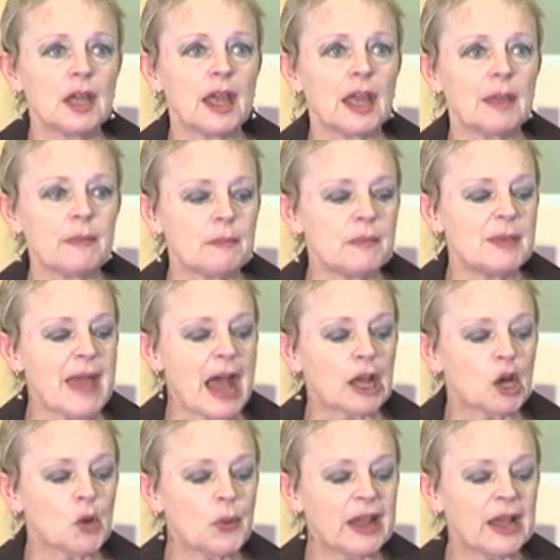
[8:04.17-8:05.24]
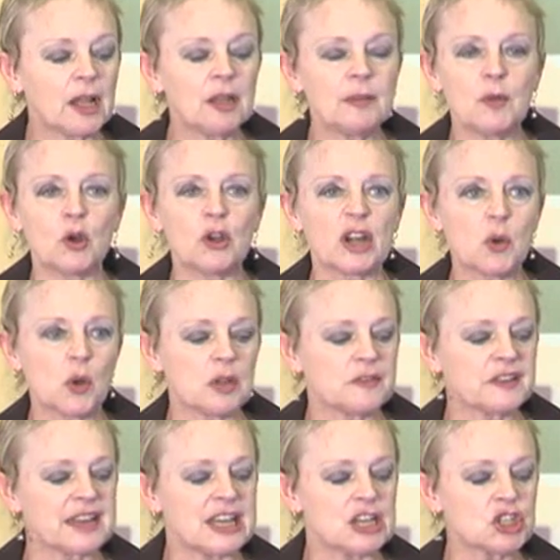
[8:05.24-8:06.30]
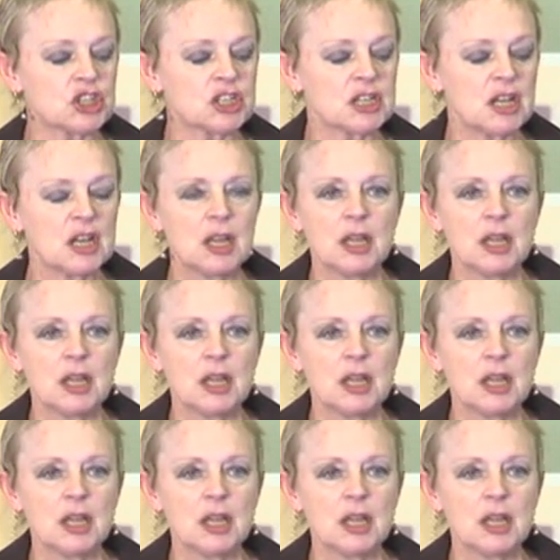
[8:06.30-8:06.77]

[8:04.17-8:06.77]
maybe a curriculum or a qualification,